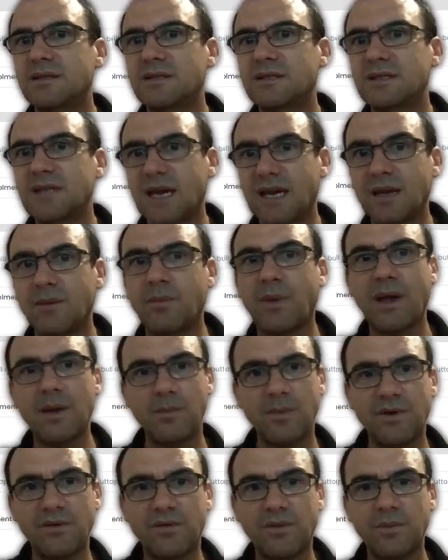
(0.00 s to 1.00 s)
take
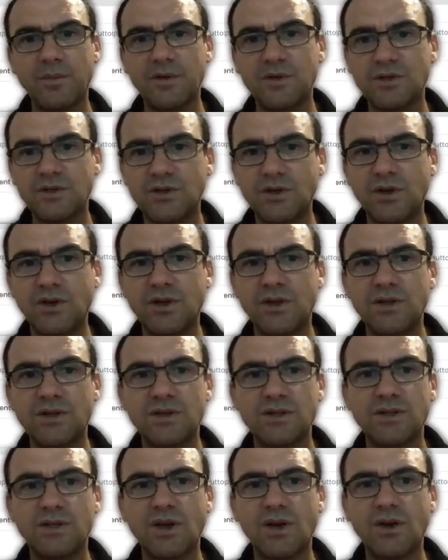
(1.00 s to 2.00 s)
payment from the student.
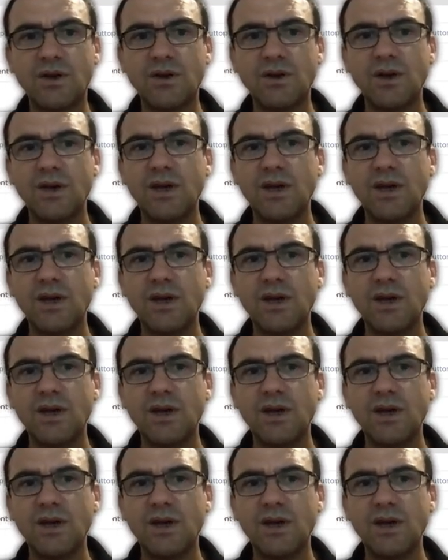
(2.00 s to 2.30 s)
So